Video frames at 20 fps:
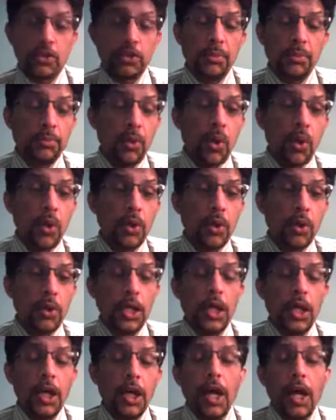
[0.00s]
ball
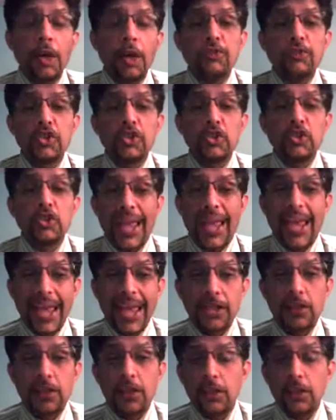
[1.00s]
which was
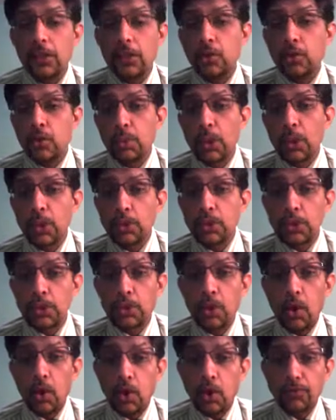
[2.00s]
angling in towards the
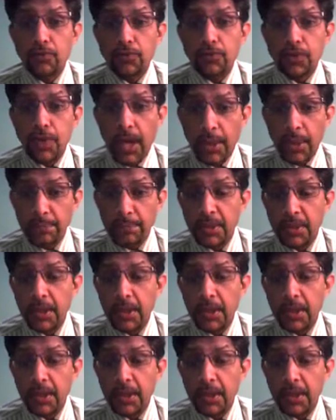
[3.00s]
off stump.